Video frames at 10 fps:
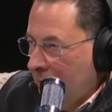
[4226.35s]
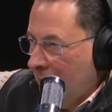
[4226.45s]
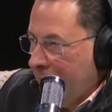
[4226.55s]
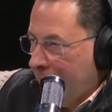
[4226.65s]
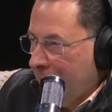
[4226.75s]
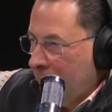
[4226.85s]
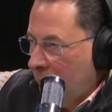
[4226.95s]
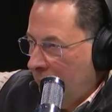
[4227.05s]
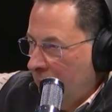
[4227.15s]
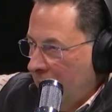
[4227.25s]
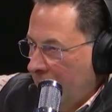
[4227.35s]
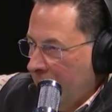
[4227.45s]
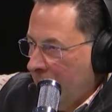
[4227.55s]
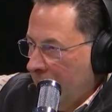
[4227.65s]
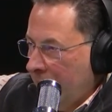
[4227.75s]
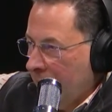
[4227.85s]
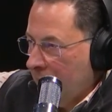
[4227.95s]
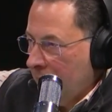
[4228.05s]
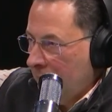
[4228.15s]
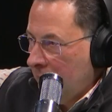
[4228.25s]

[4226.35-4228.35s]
You'd like him. We need to get him on here.